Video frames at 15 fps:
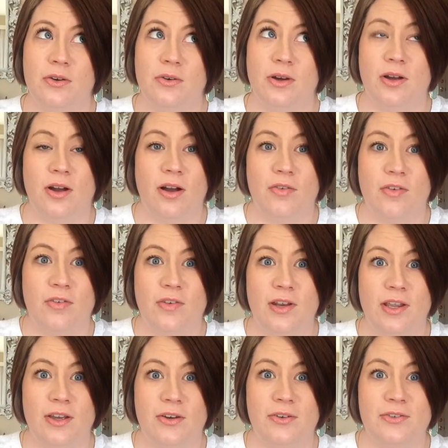a coffee
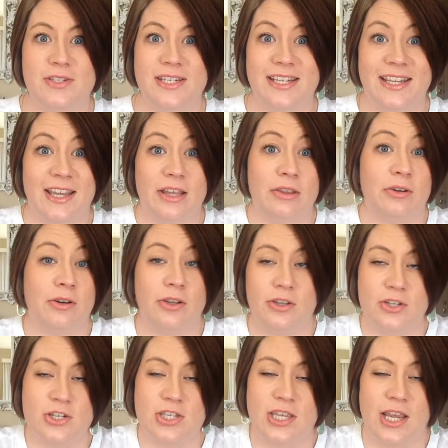video together. You
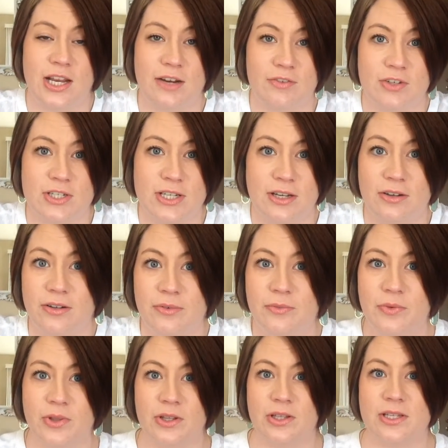just can't ever tell
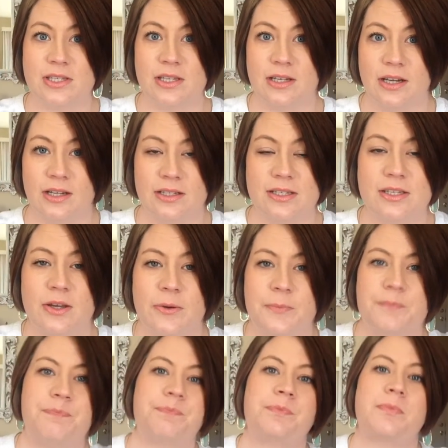with Alissa and I. So
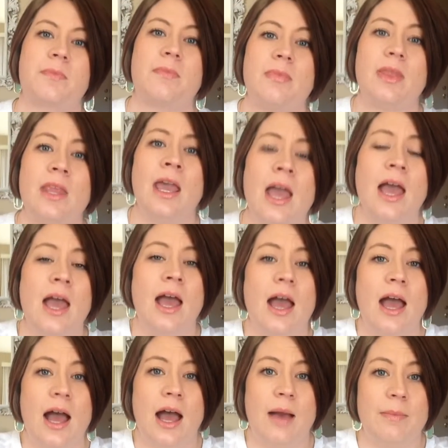
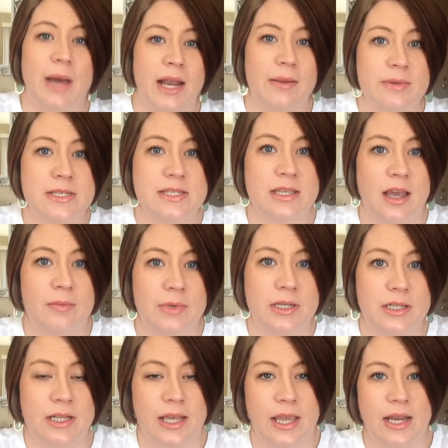my name is Sky
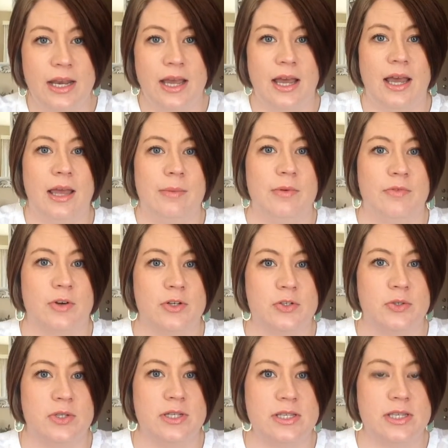McLean. I'm a
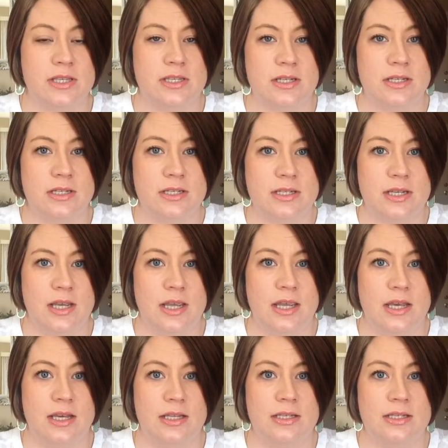virtual assistant,
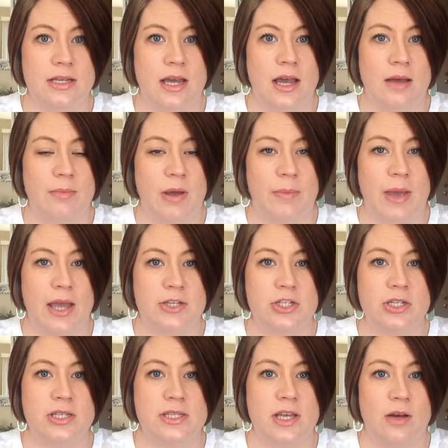and my
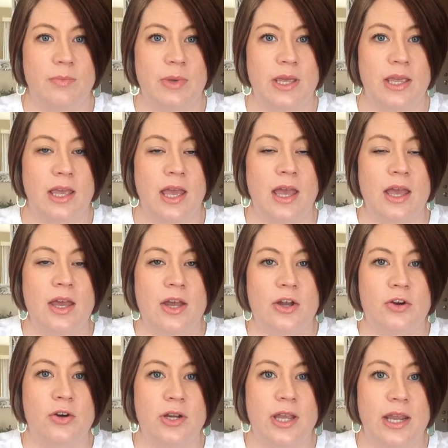passion is helping
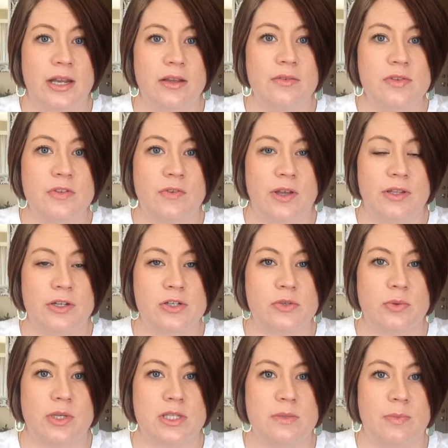creatives find their
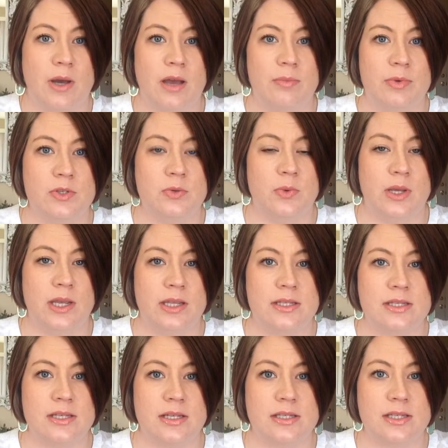sweet spot between
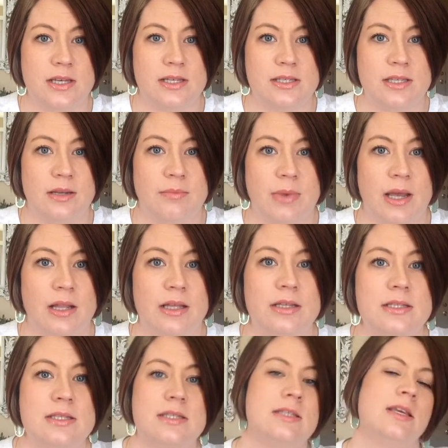success and
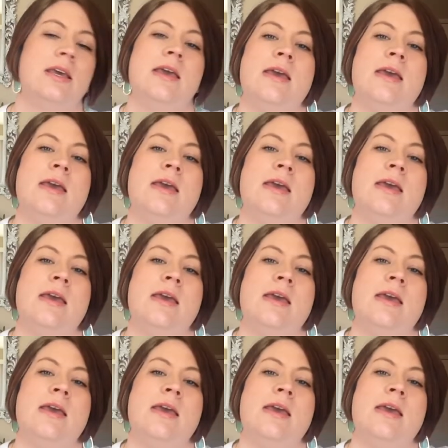balance.